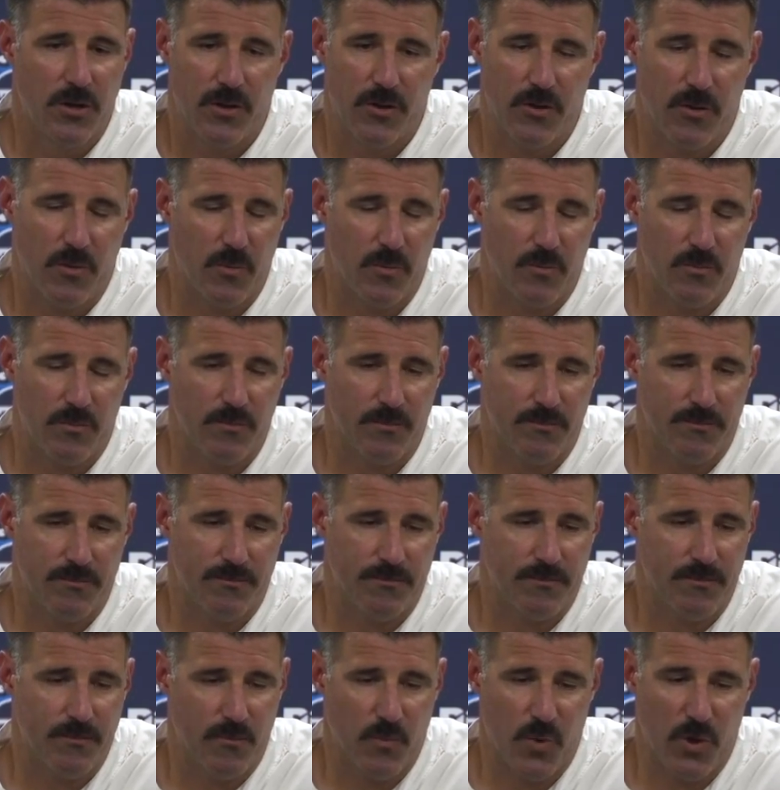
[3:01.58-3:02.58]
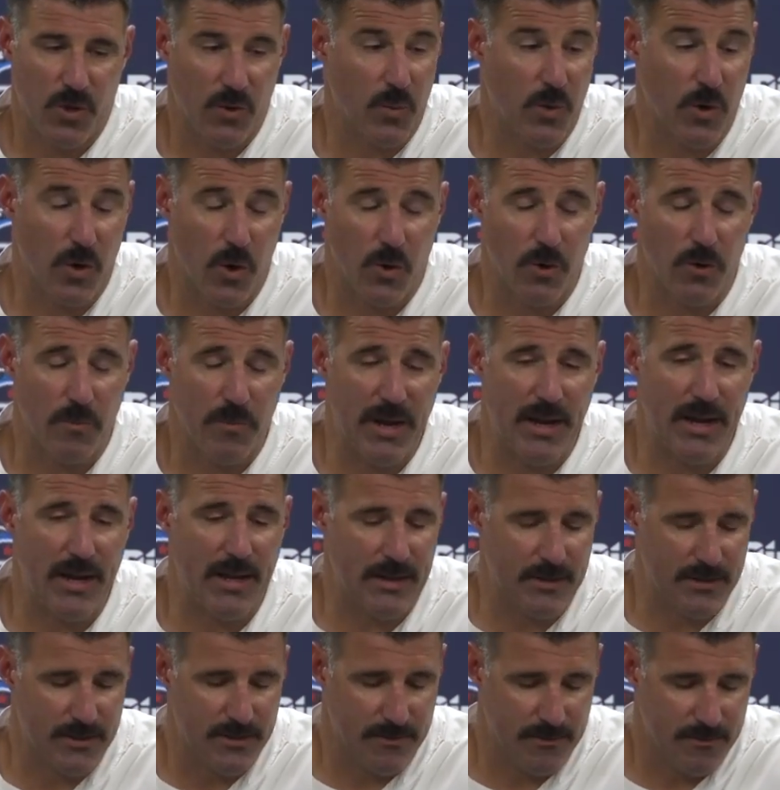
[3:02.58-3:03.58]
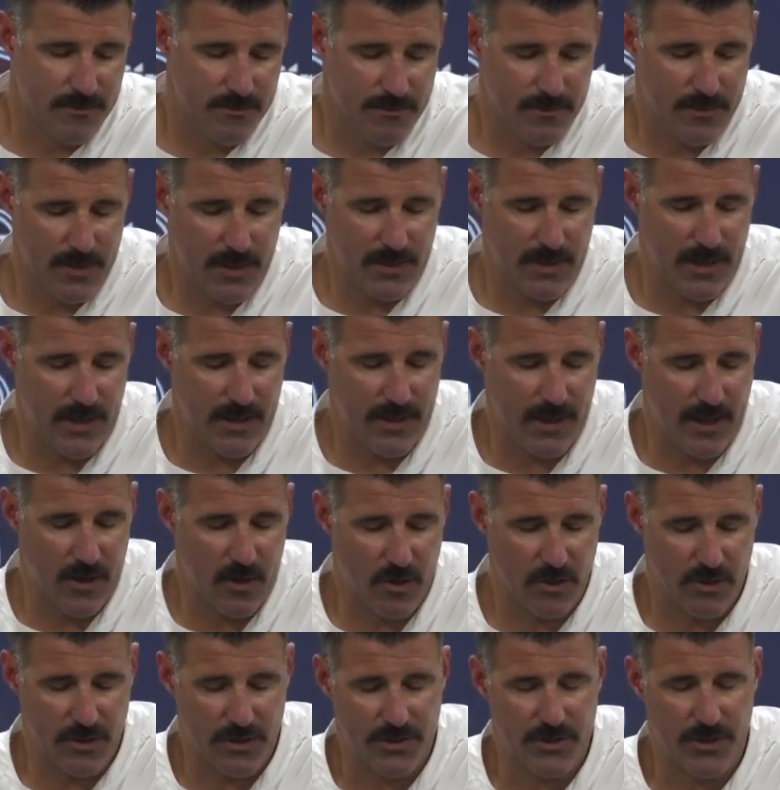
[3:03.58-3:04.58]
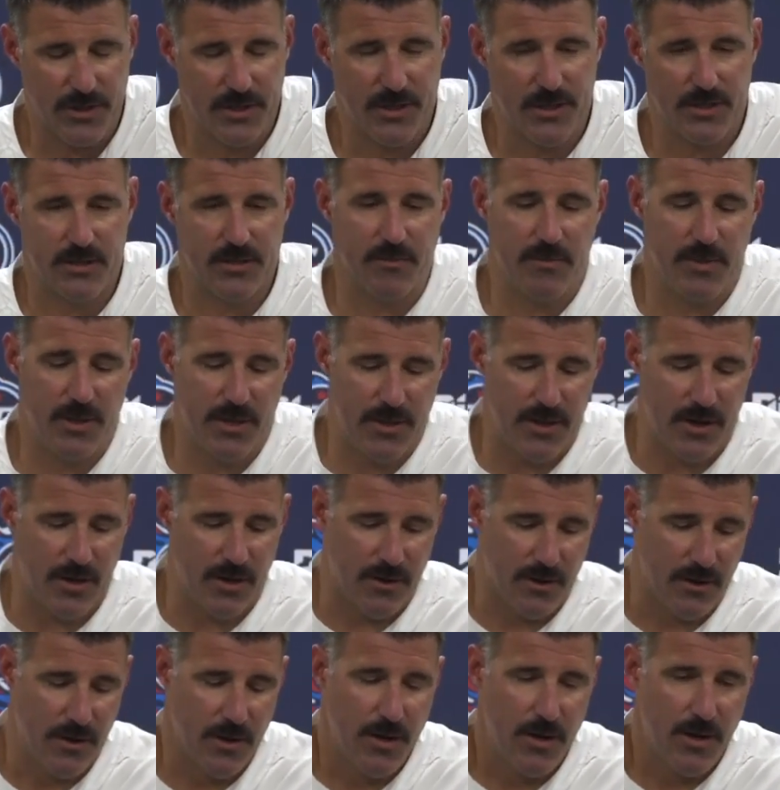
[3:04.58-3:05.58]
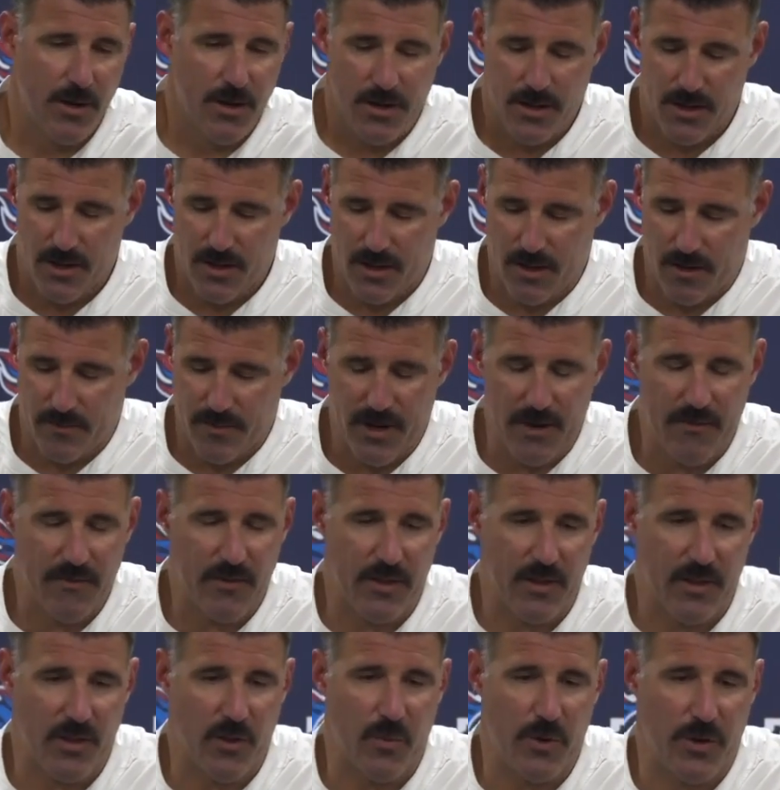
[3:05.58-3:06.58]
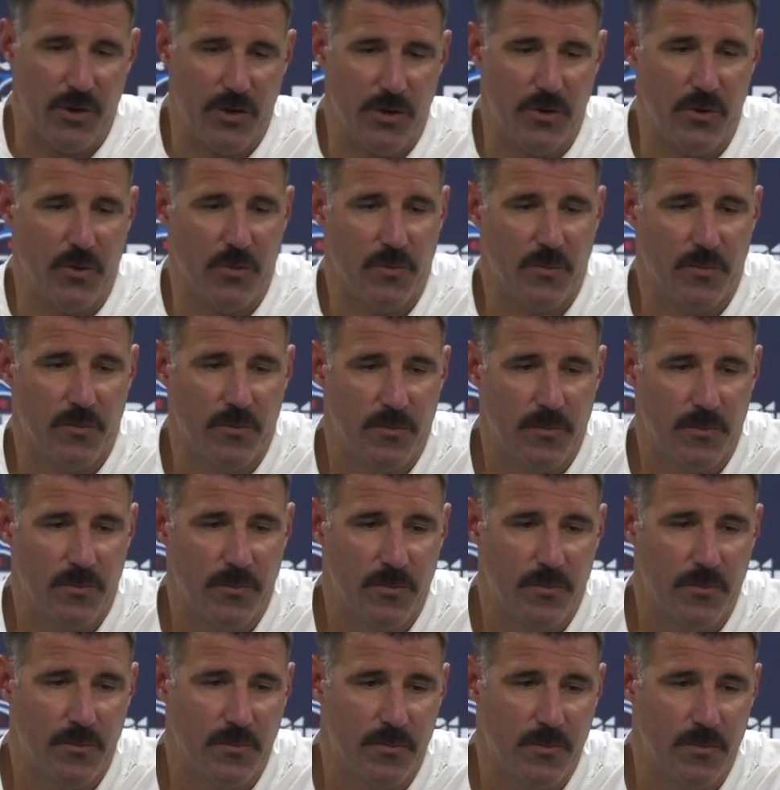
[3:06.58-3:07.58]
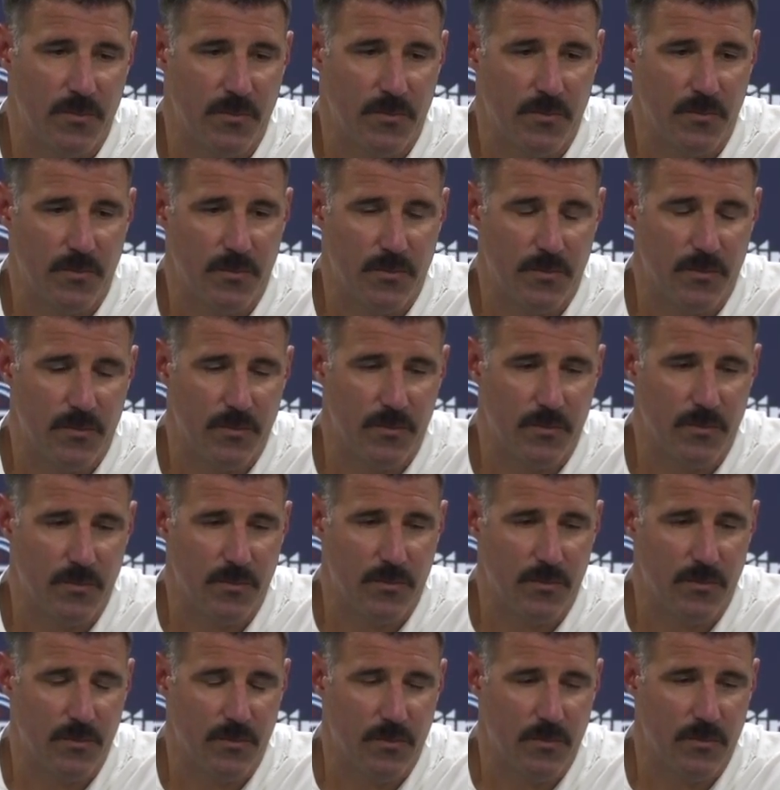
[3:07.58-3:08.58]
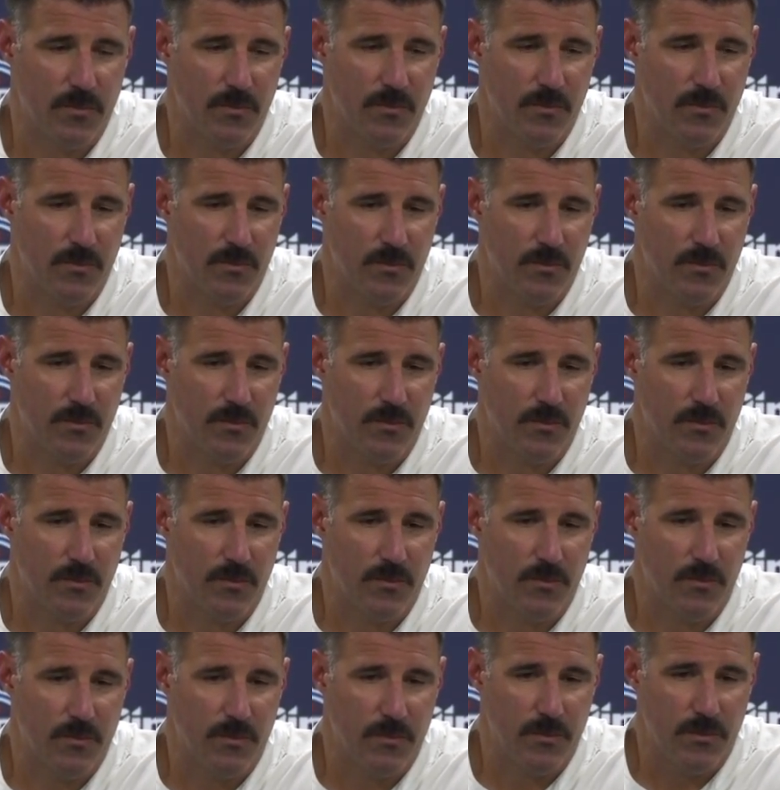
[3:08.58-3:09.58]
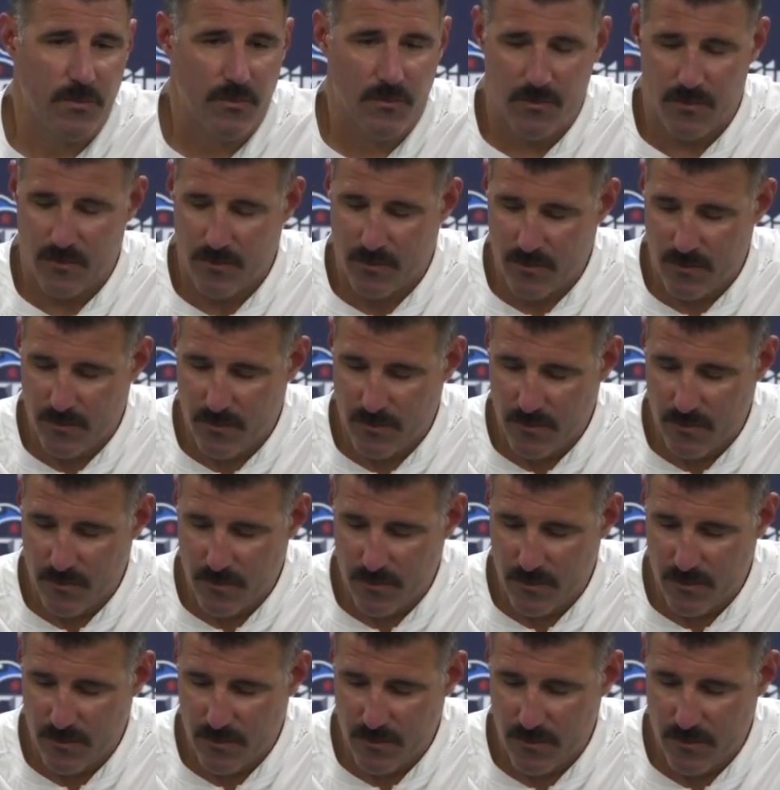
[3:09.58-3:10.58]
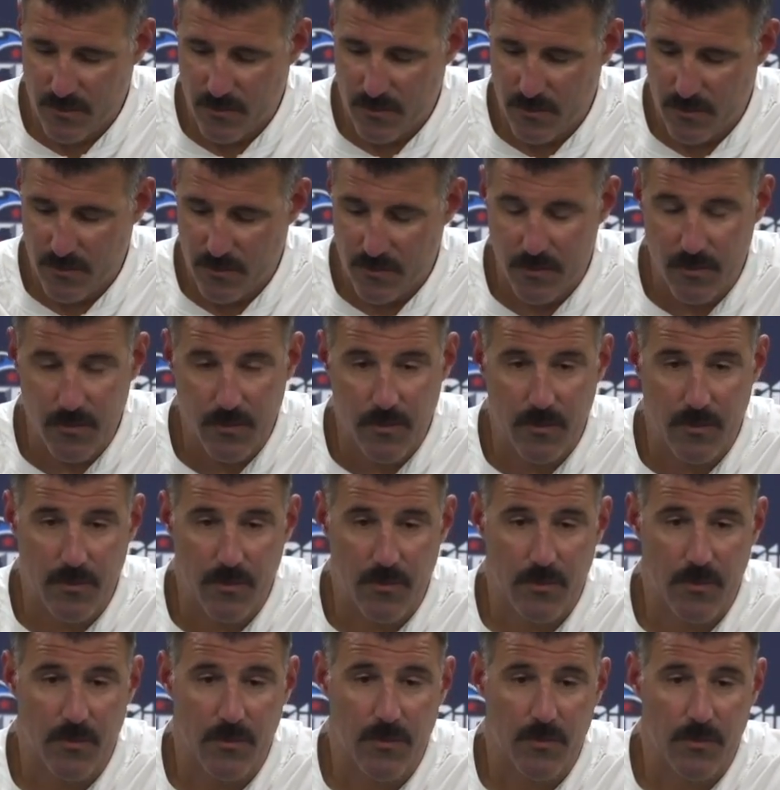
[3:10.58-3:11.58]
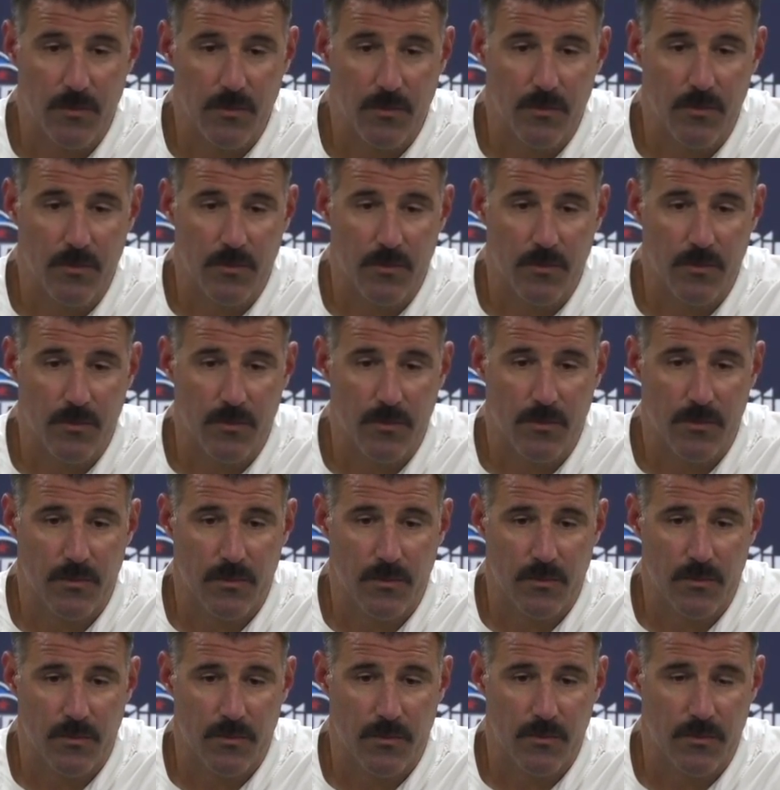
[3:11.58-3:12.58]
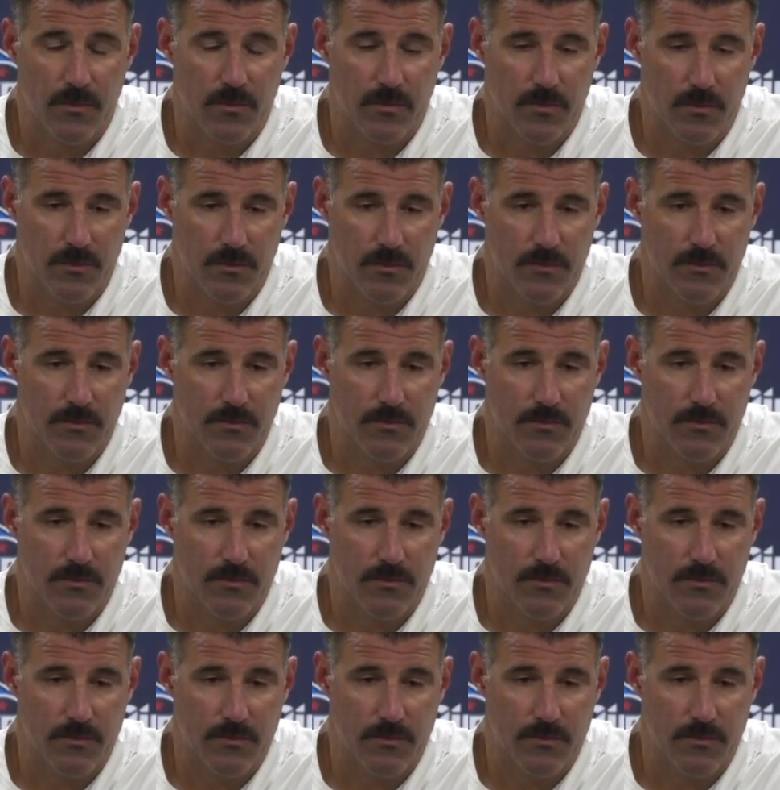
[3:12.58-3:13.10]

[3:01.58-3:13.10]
you know, whether we're going to meetings, that, that, that urgency needs to be there um, in everything that we do. This was, this was a disciplined team last year. We had three offensive line penalties on one series.